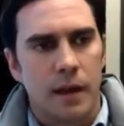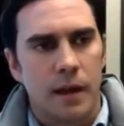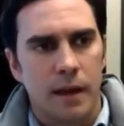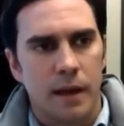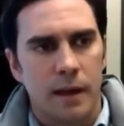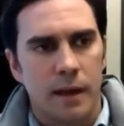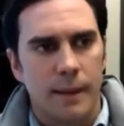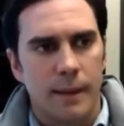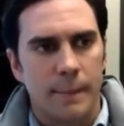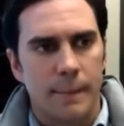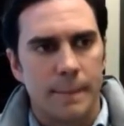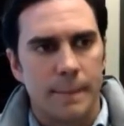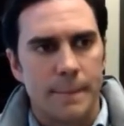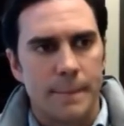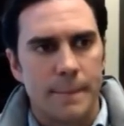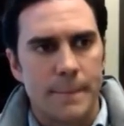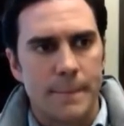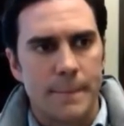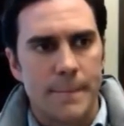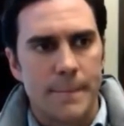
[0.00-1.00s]
That
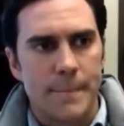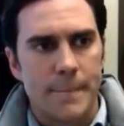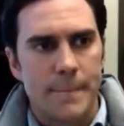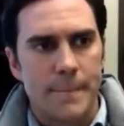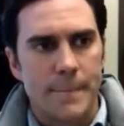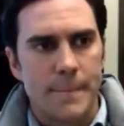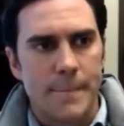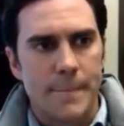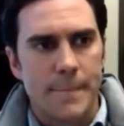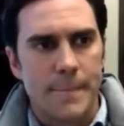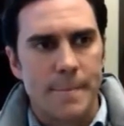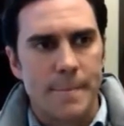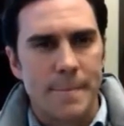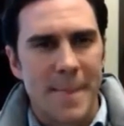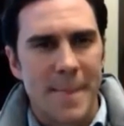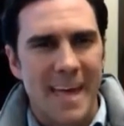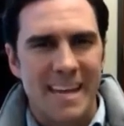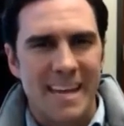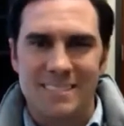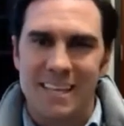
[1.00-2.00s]

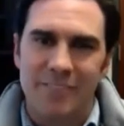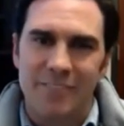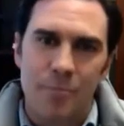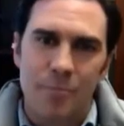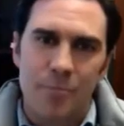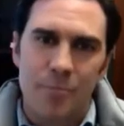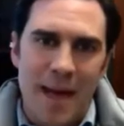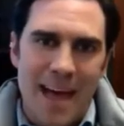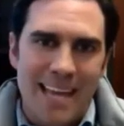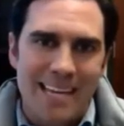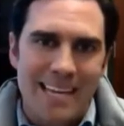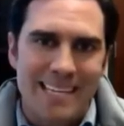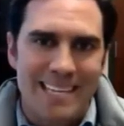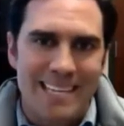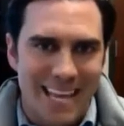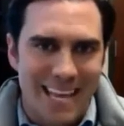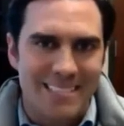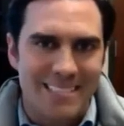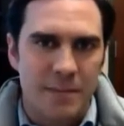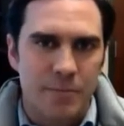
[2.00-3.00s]
has left a bad
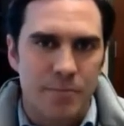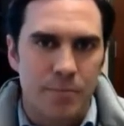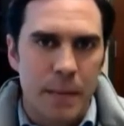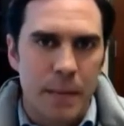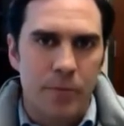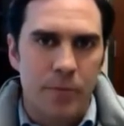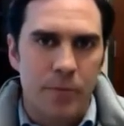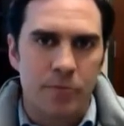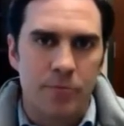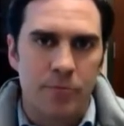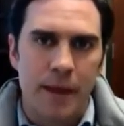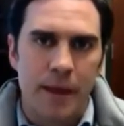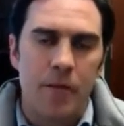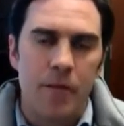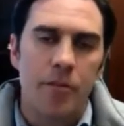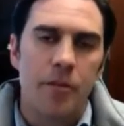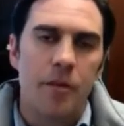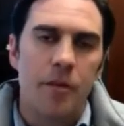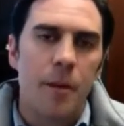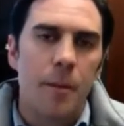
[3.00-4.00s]
taste in people's
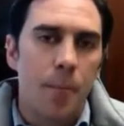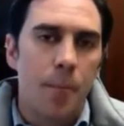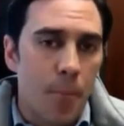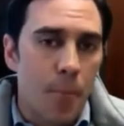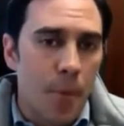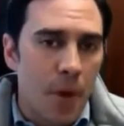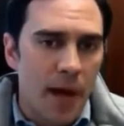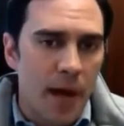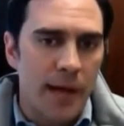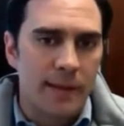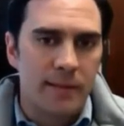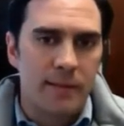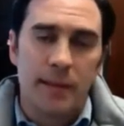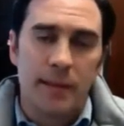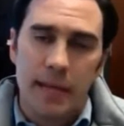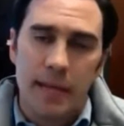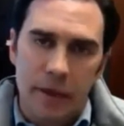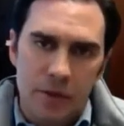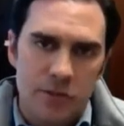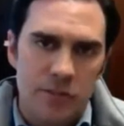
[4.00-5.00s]
mouth. But
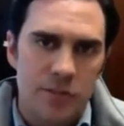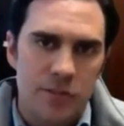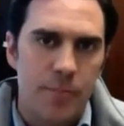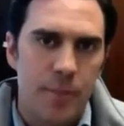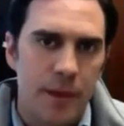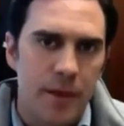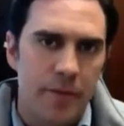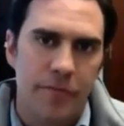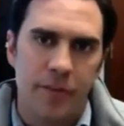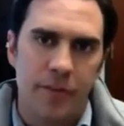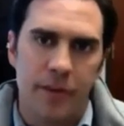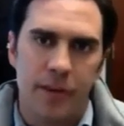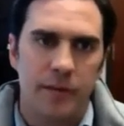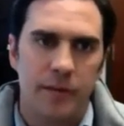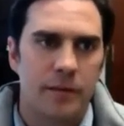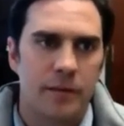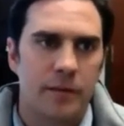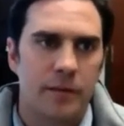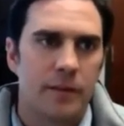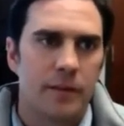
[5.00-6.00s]
here's the
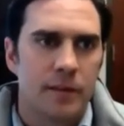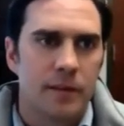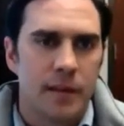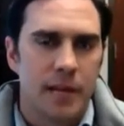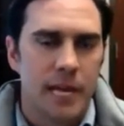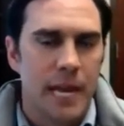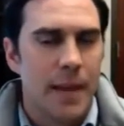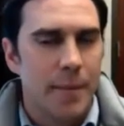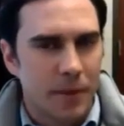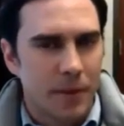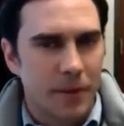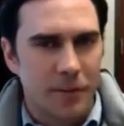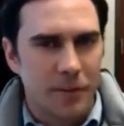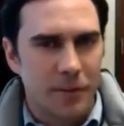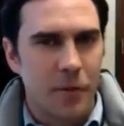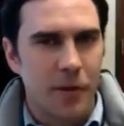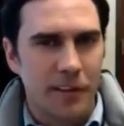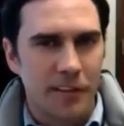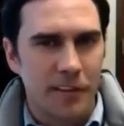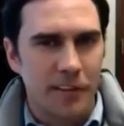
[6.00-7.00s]
benefit, and I'm going to
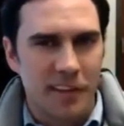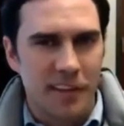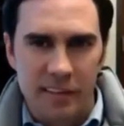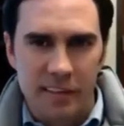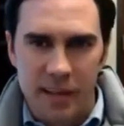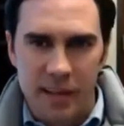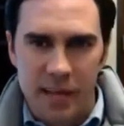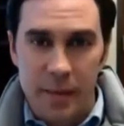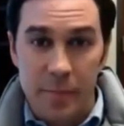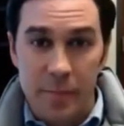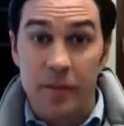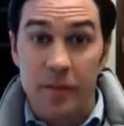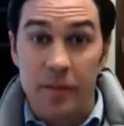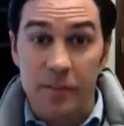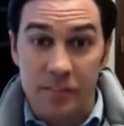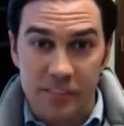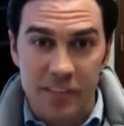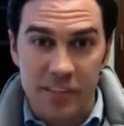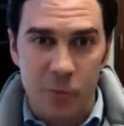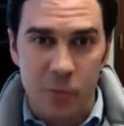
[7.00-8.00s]
go ahead and say the name,
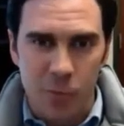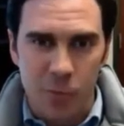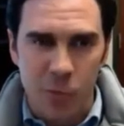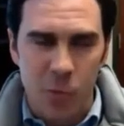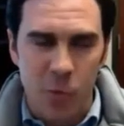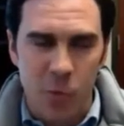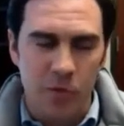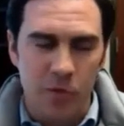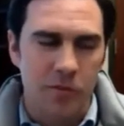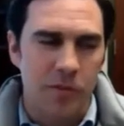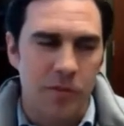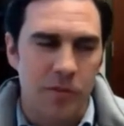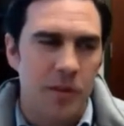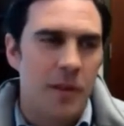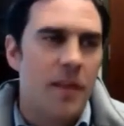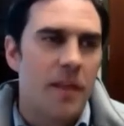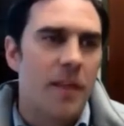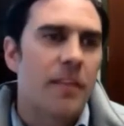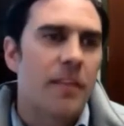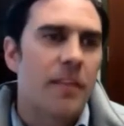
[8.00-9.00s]
Zeek Rewards.
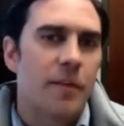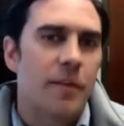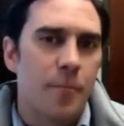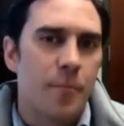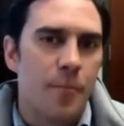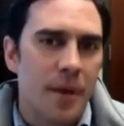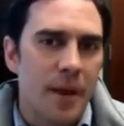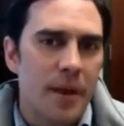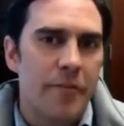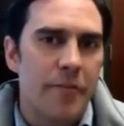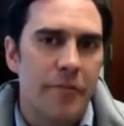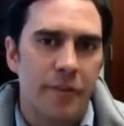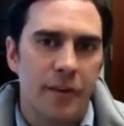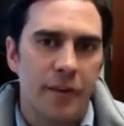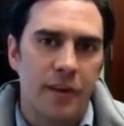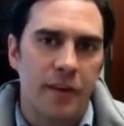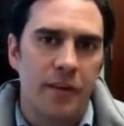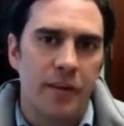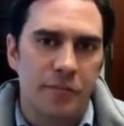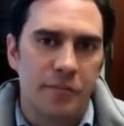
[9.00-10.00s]
The
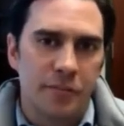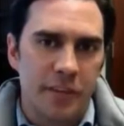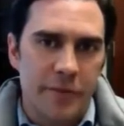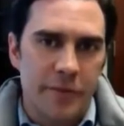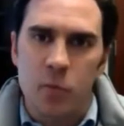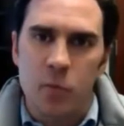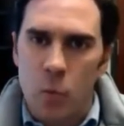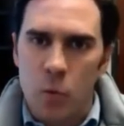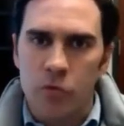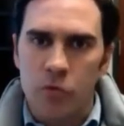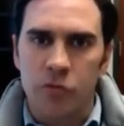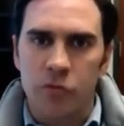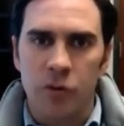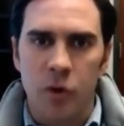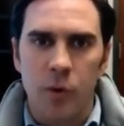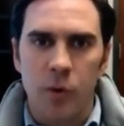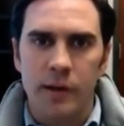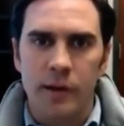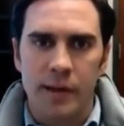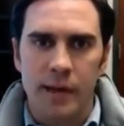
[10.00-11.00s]
benefit of Zeek Rewards
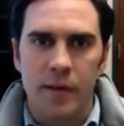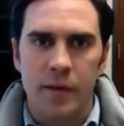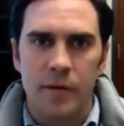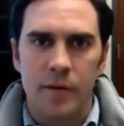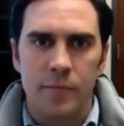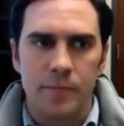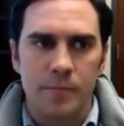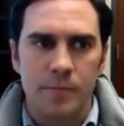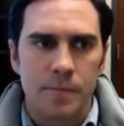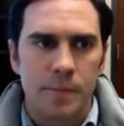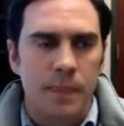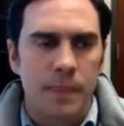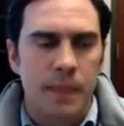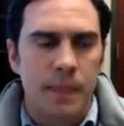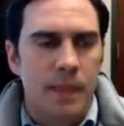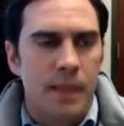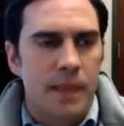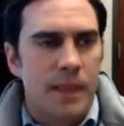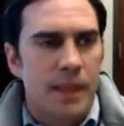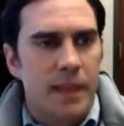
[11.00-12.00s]
going down
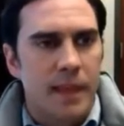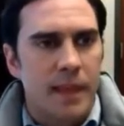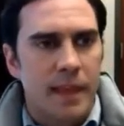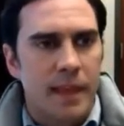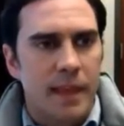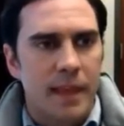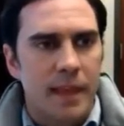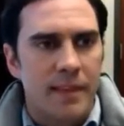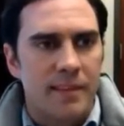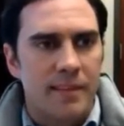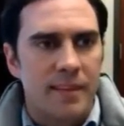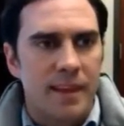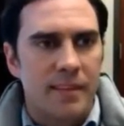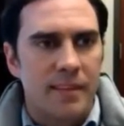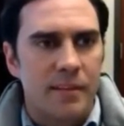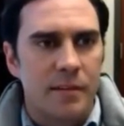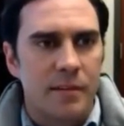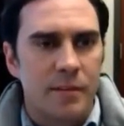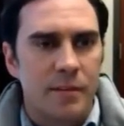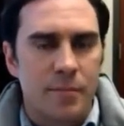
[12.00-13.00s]
is
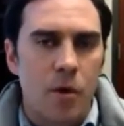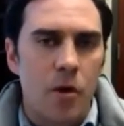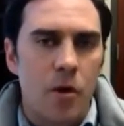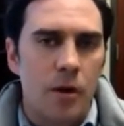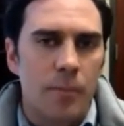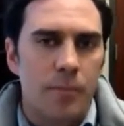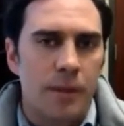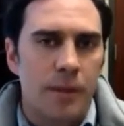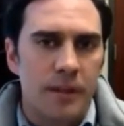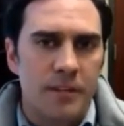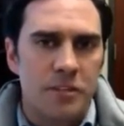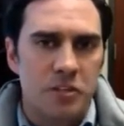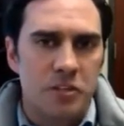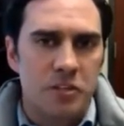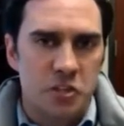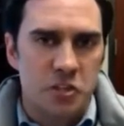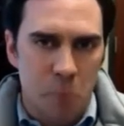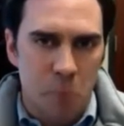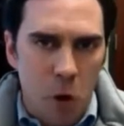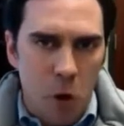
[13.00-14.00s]
that the marketplace
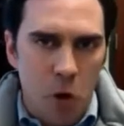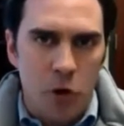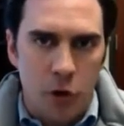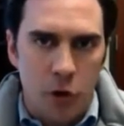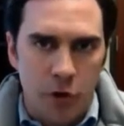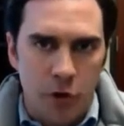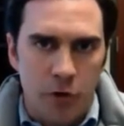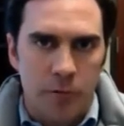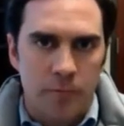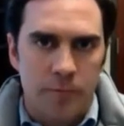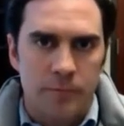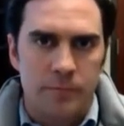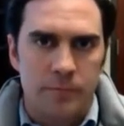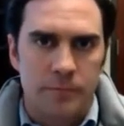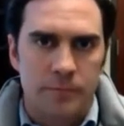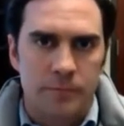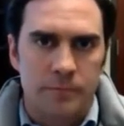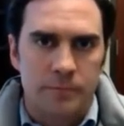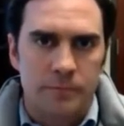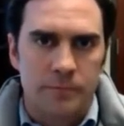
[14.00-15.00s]
is smarter,
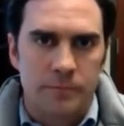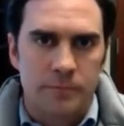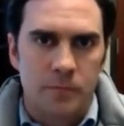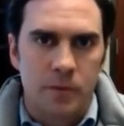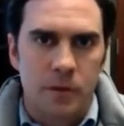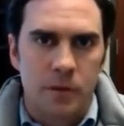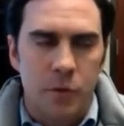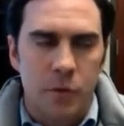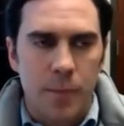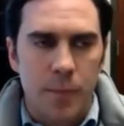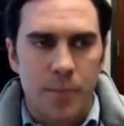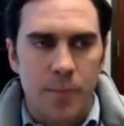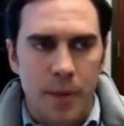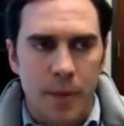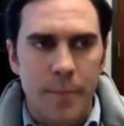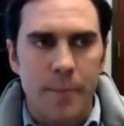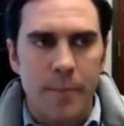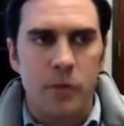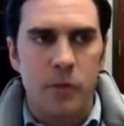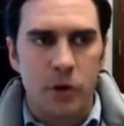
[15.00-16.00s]
right?
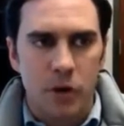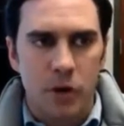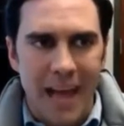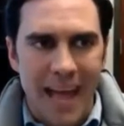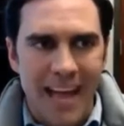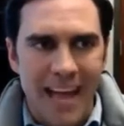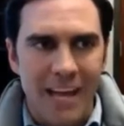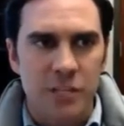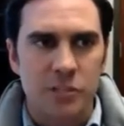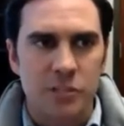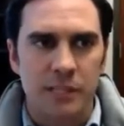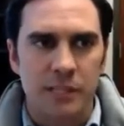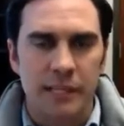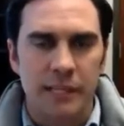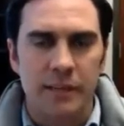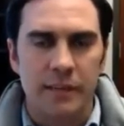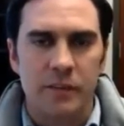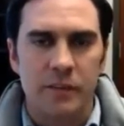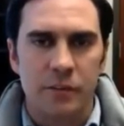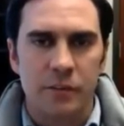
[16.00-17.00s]
People are
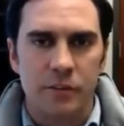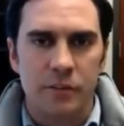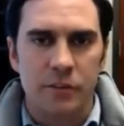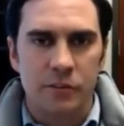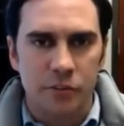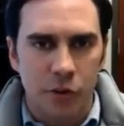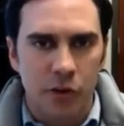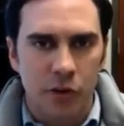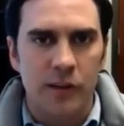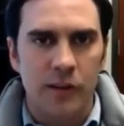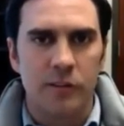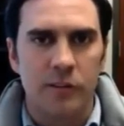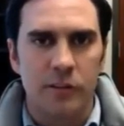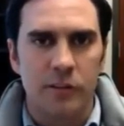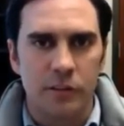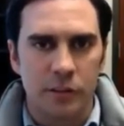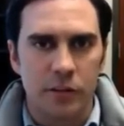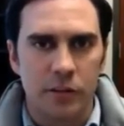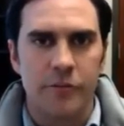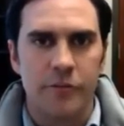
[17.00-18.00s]
actually starting
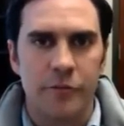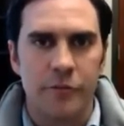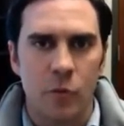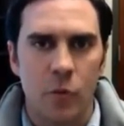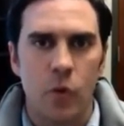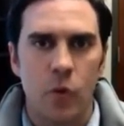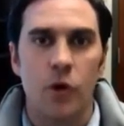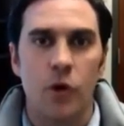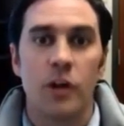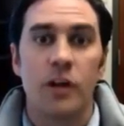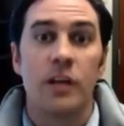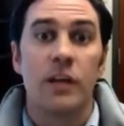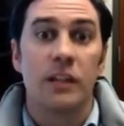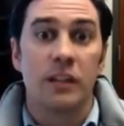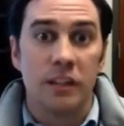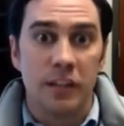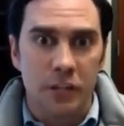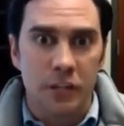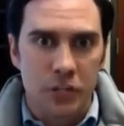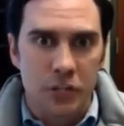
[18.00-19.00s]
to look for
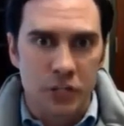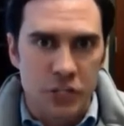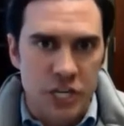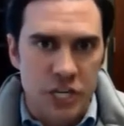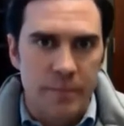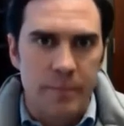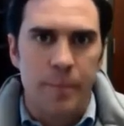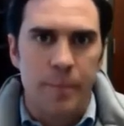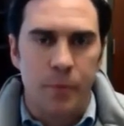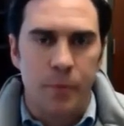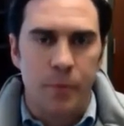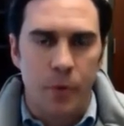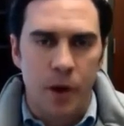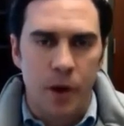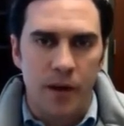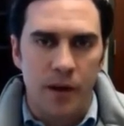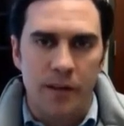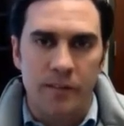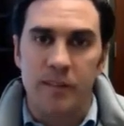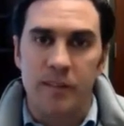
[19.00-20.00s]
legitimate
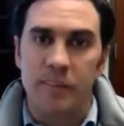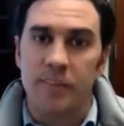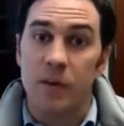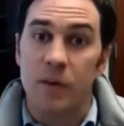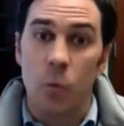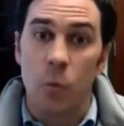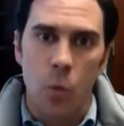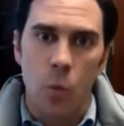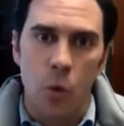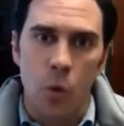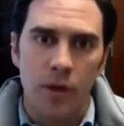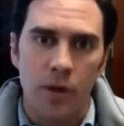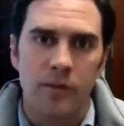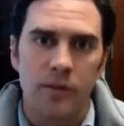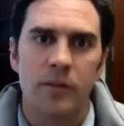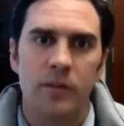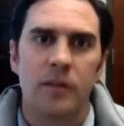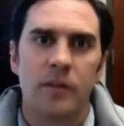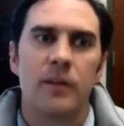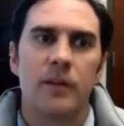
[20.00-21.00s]
products that they
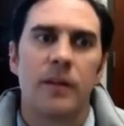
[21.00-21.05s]
want,